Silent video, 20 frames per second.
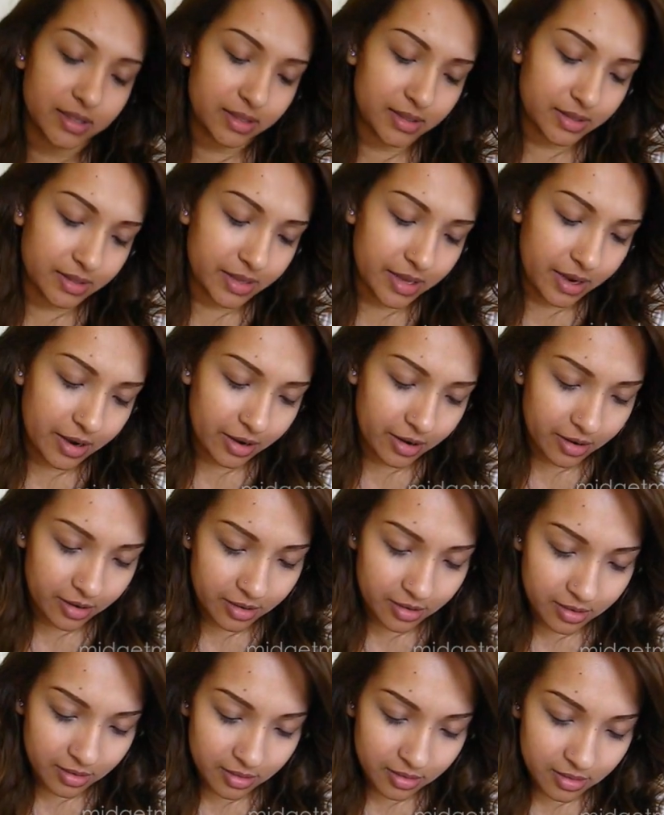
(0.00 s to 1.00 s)
is
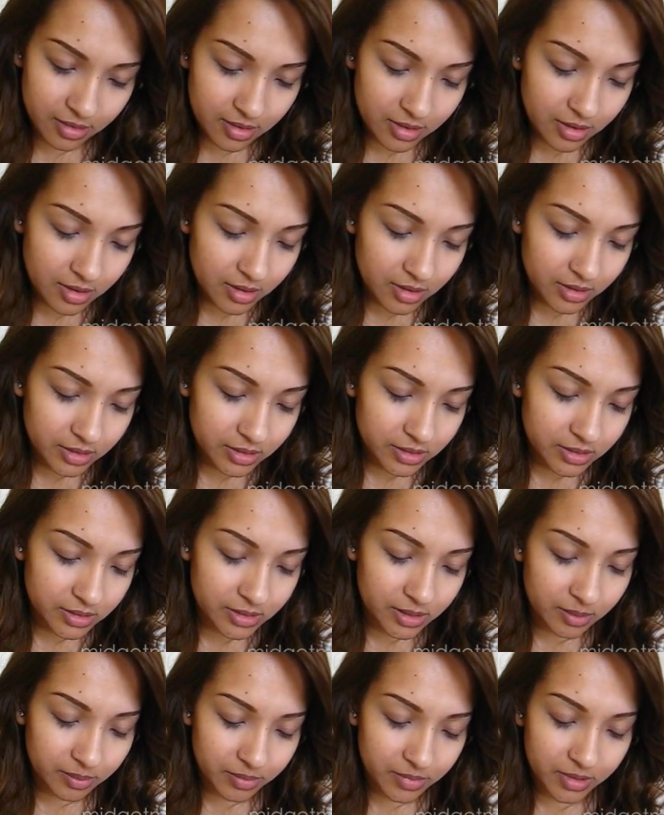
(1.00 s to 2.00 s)
their,
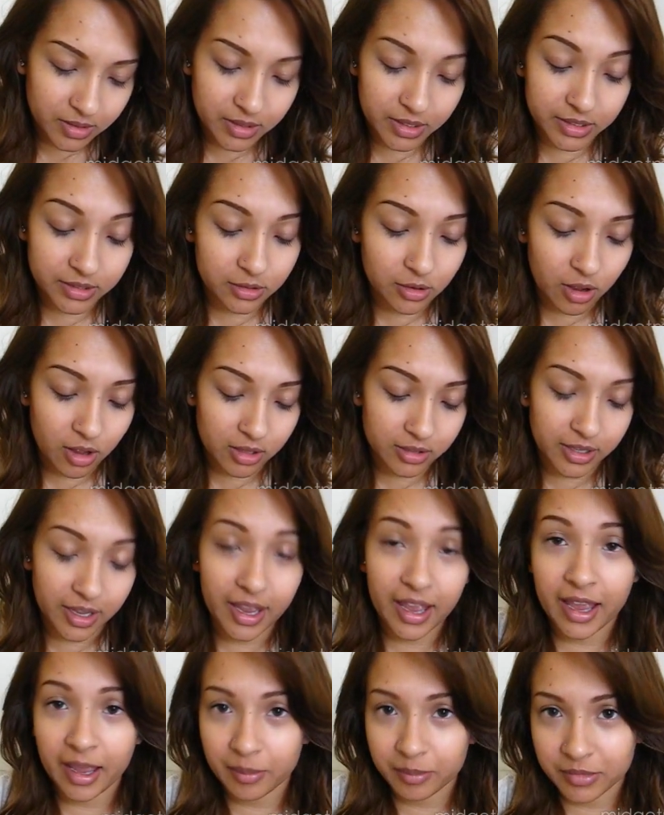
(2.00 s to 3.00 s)
it's called the
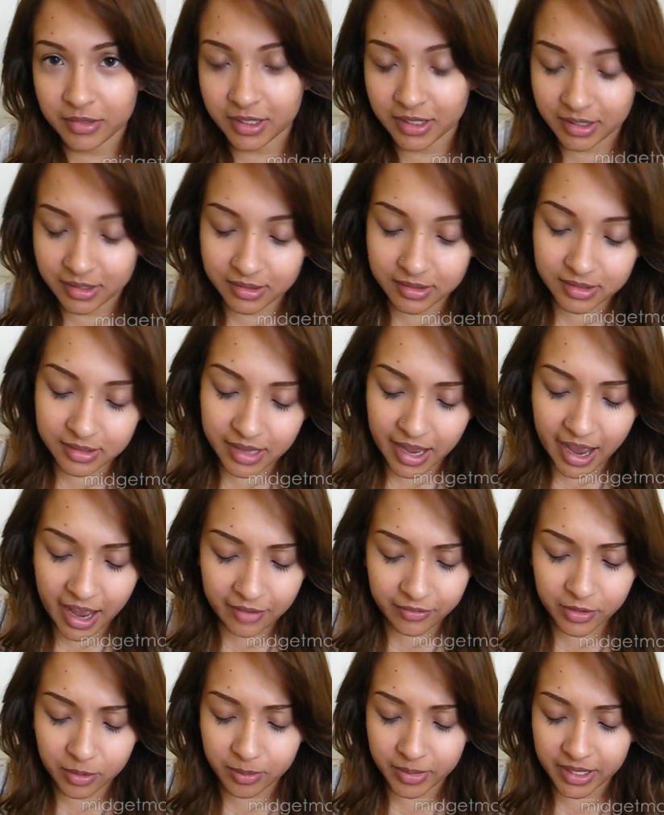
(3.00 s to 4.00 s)
Hamptons. I
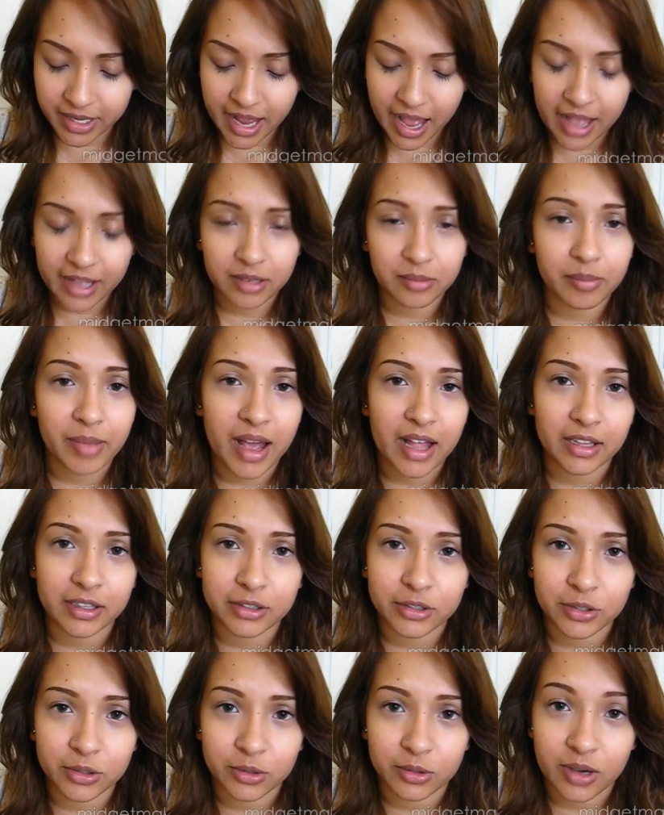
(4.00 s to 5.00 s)
have their Manhattan
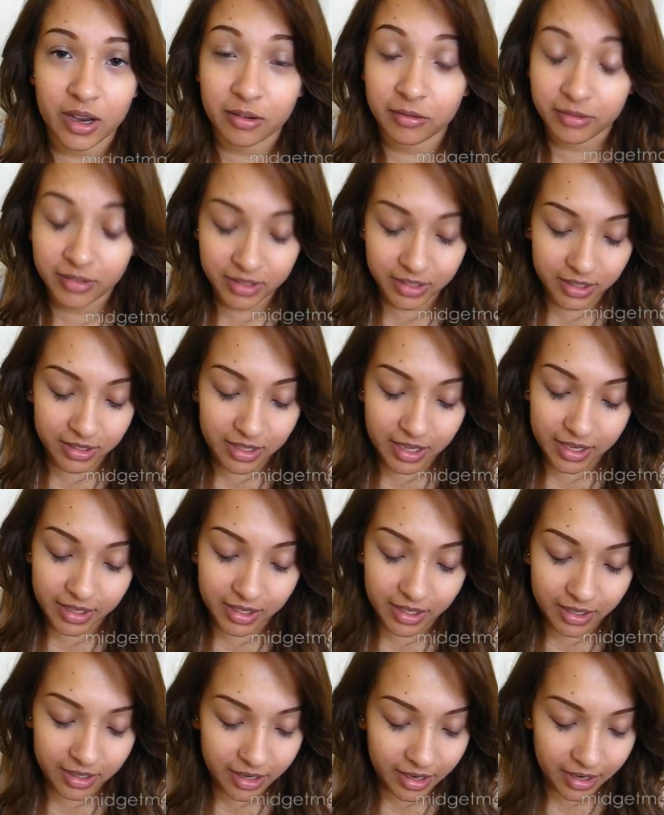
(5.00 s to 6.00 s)
palette too. I really
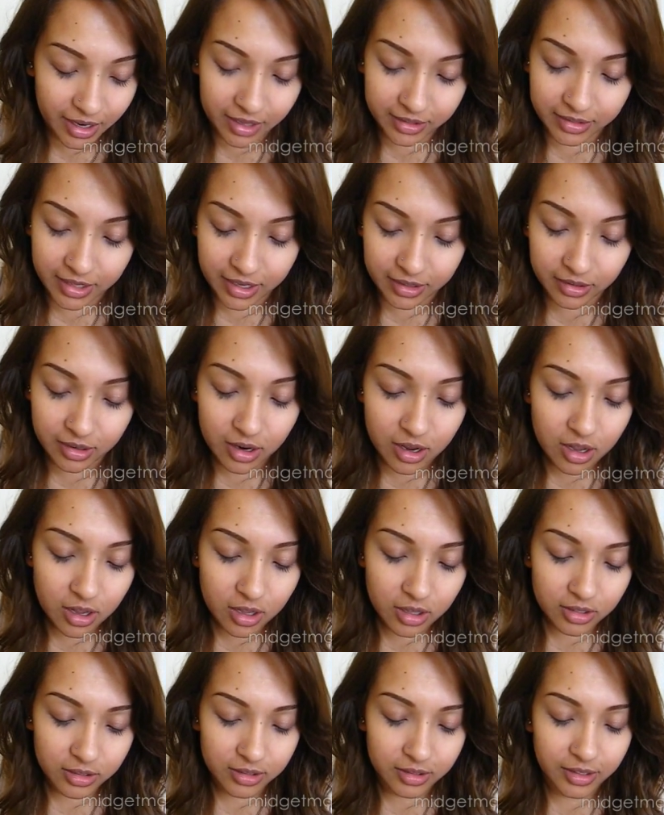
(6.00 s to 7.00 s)
like it. I got that
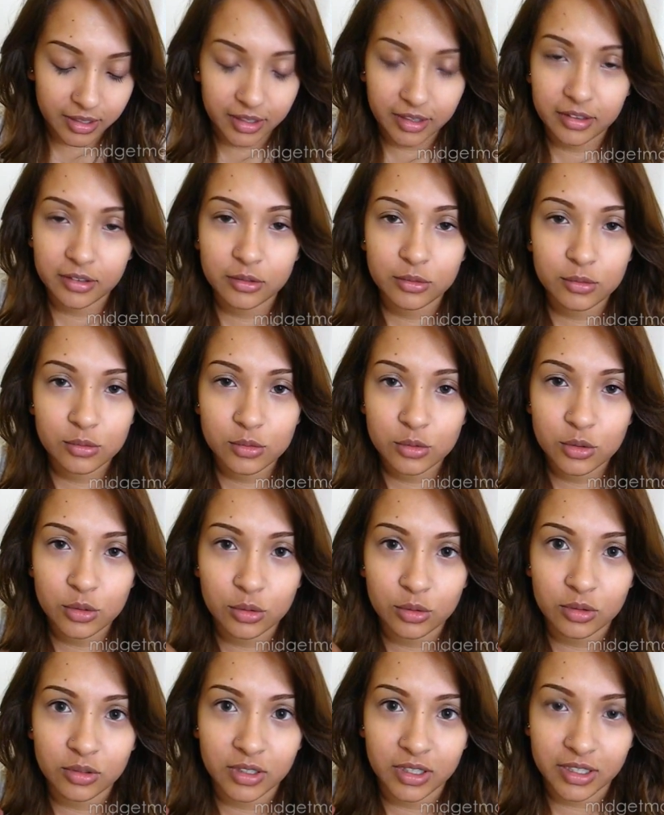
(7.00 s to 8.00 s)
like
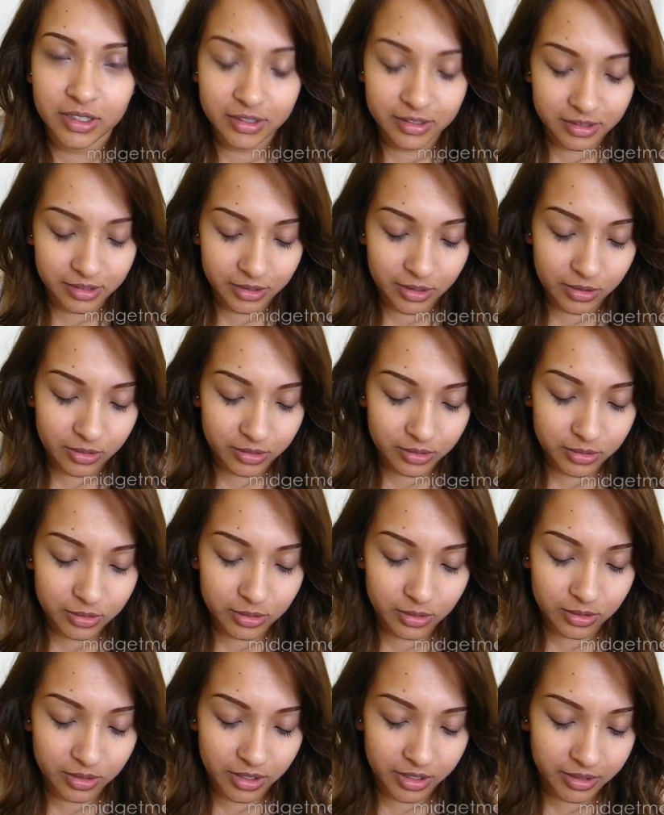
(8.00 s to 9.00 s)
2-3 years ago. It's
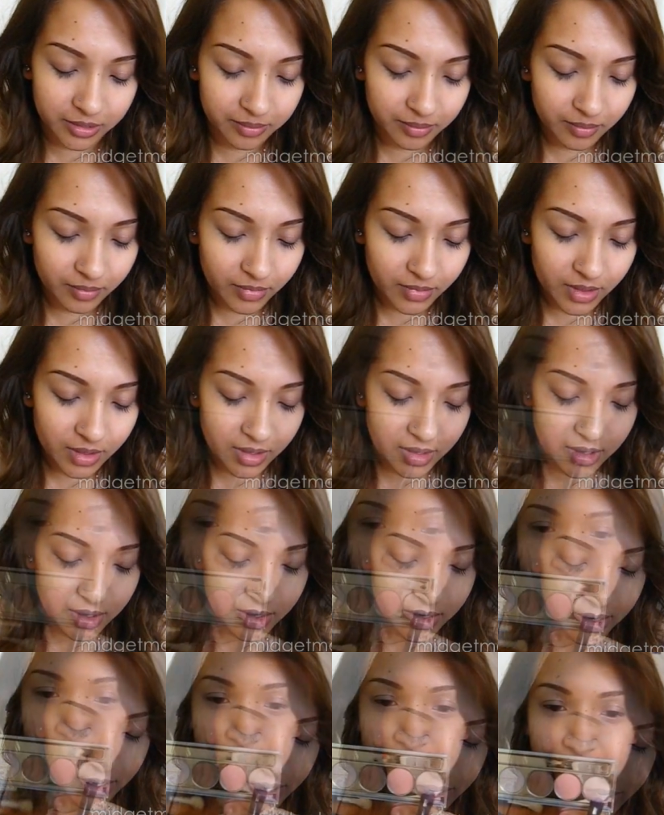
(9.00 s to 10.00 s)
so good. I'm
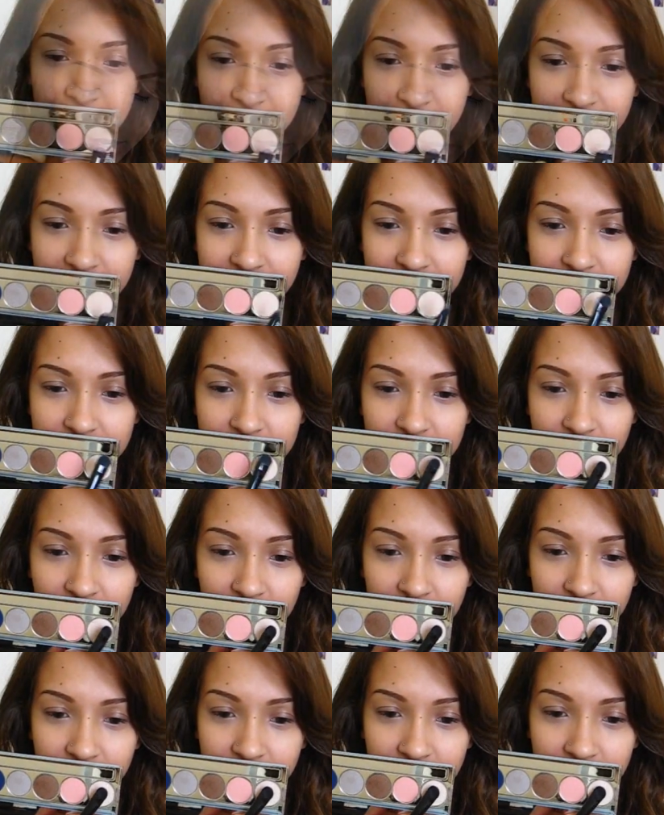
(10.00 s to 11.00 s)
using the lightest
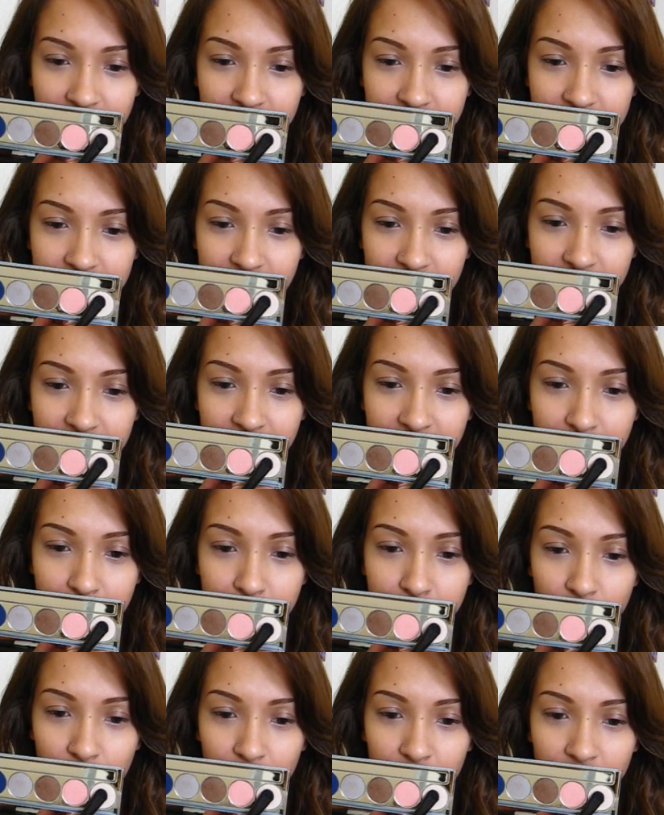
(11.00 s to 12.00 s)
color. It's kind of like
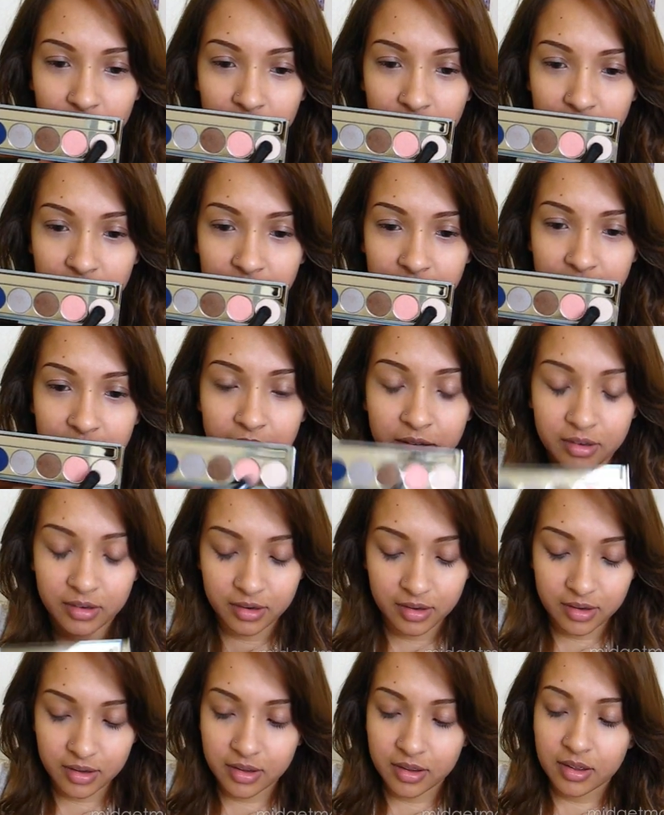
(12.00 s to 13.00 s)
a bone color.
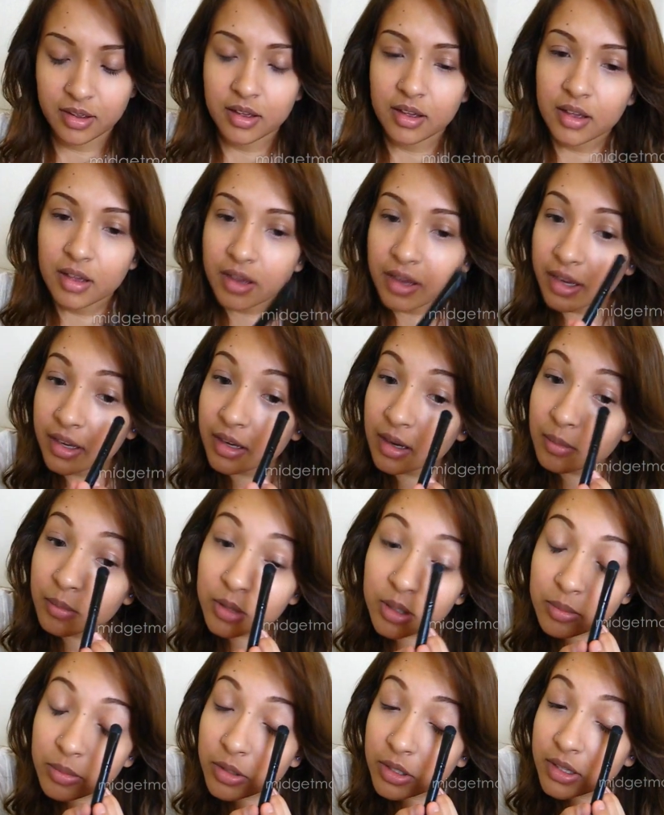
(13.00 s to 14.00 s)
And I'm
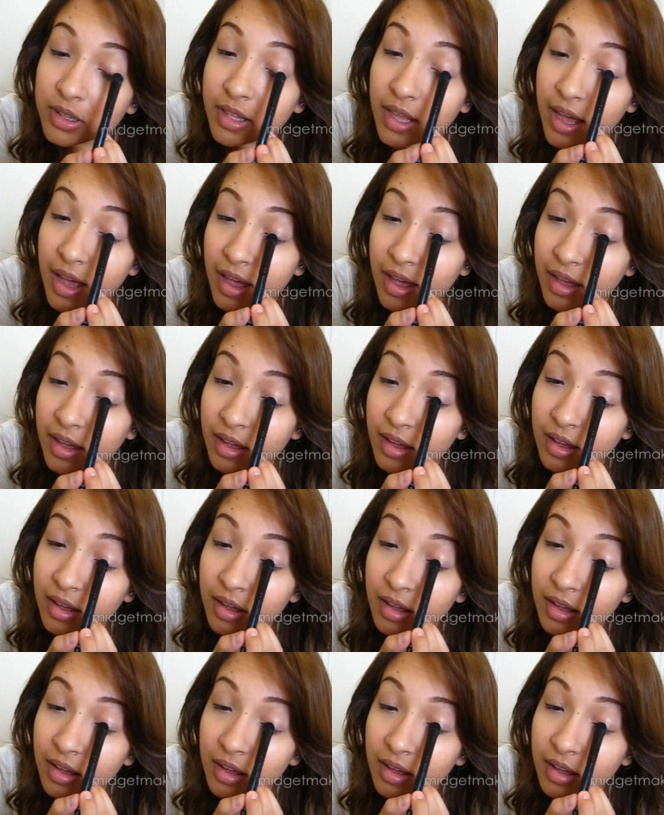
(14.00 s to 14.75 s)
going to put that